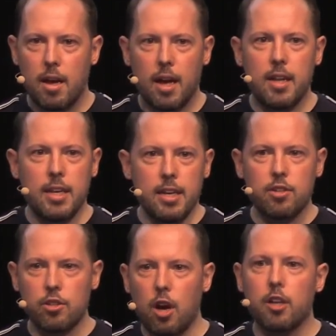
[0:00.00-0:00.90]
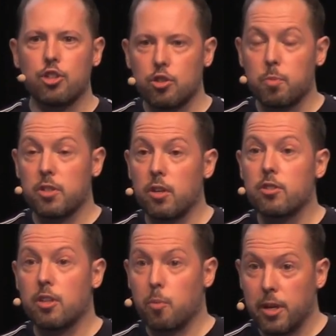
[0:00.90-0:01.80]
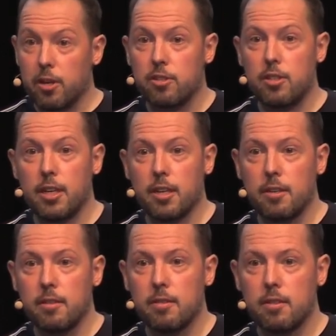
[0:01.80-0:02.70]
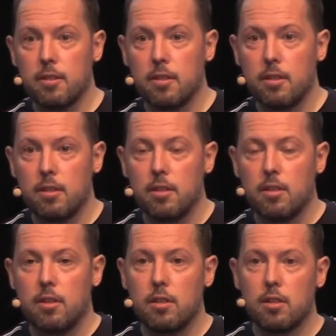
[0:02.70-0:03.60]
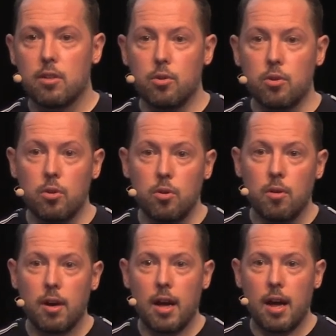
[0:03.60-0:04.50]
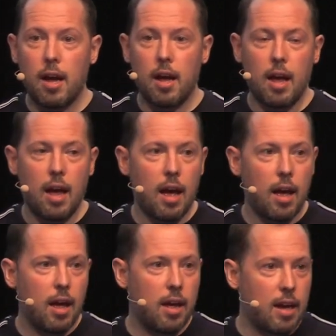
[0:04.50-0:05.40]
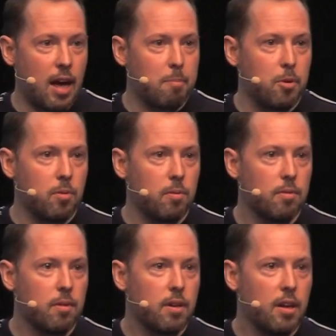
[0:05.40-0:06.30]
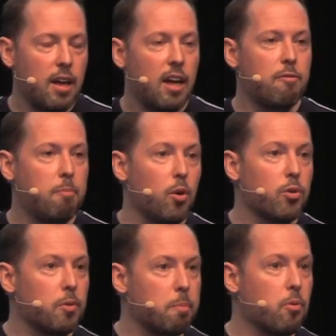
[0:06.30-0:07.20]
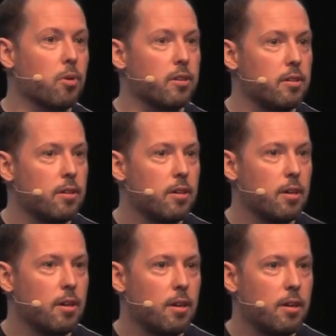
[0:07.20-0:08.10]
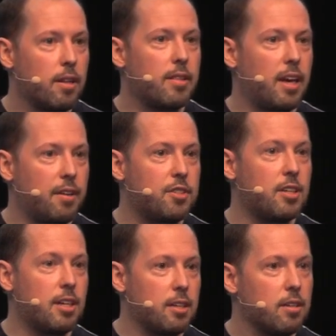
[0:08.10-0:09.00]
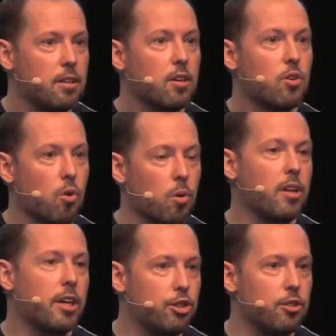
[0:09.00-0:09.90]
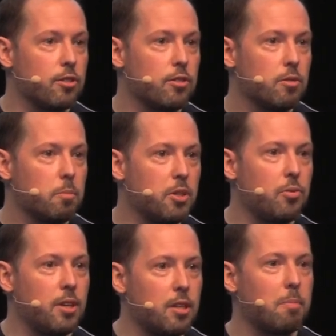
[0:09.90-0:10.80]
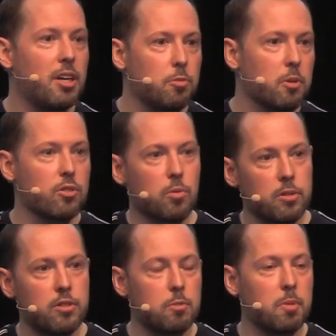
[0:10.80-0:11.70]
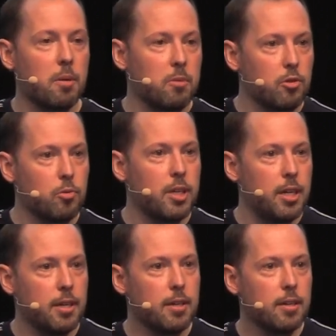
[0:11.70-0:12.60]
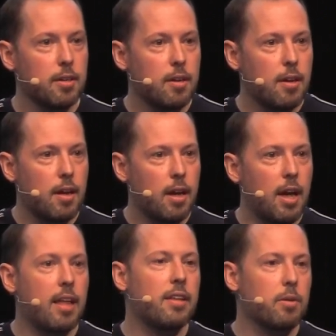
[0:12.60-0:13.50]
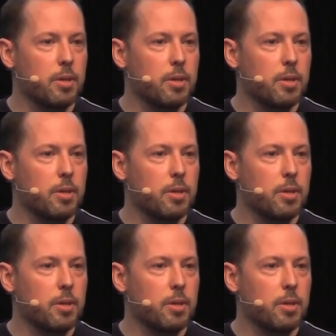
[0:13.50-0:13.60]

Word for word: And these are not just results that we are seeing. Google and Apple have both reported that they've seen correlations between the benchmark scores in Speedometer 3 and their